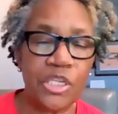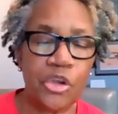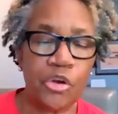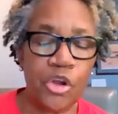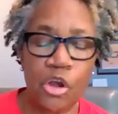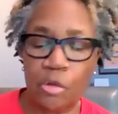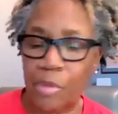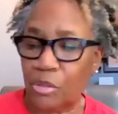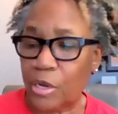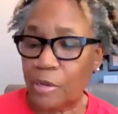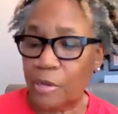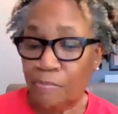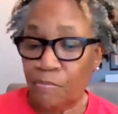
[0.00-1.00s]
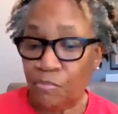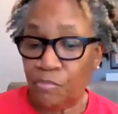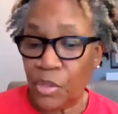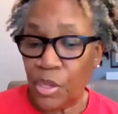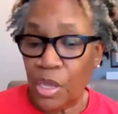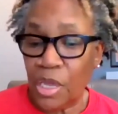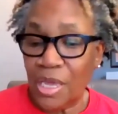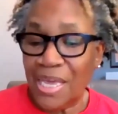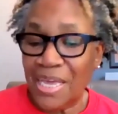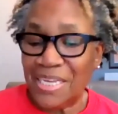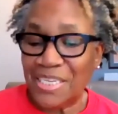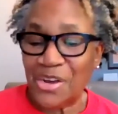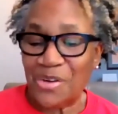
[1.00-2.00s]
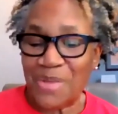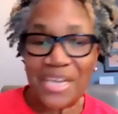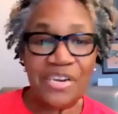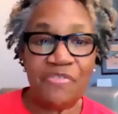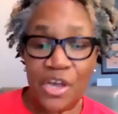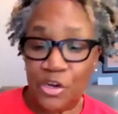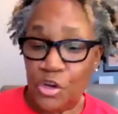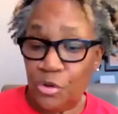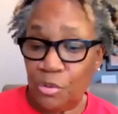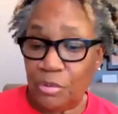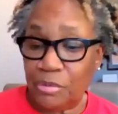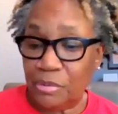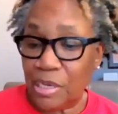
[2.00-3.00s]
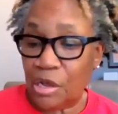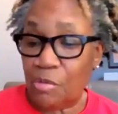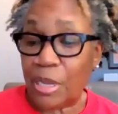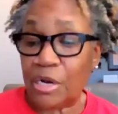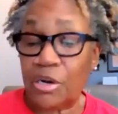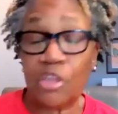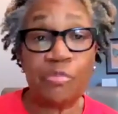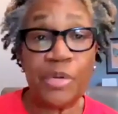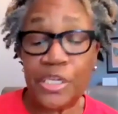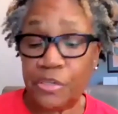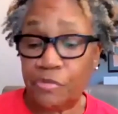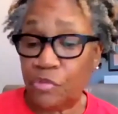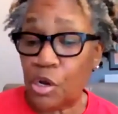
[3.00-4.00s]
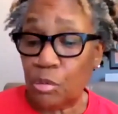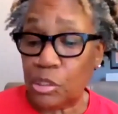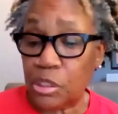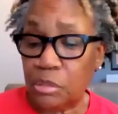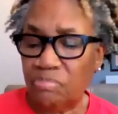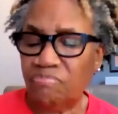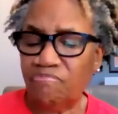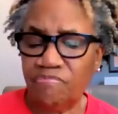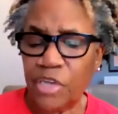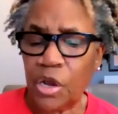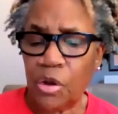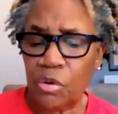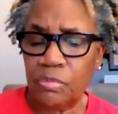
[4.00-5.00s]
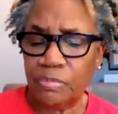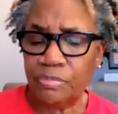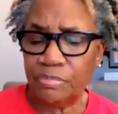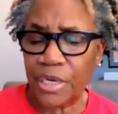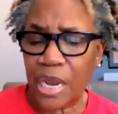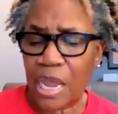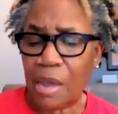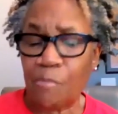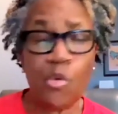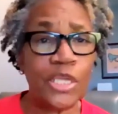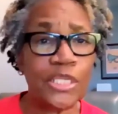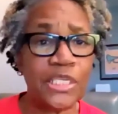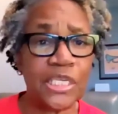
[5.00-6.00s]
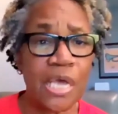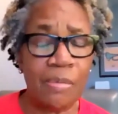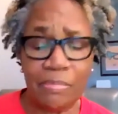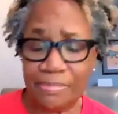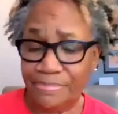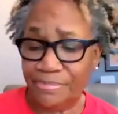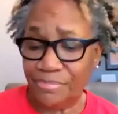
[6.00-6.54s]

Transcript: is their dog, by the way. Don't mind if I do, how about another piece of toast? No, but Ham wants some.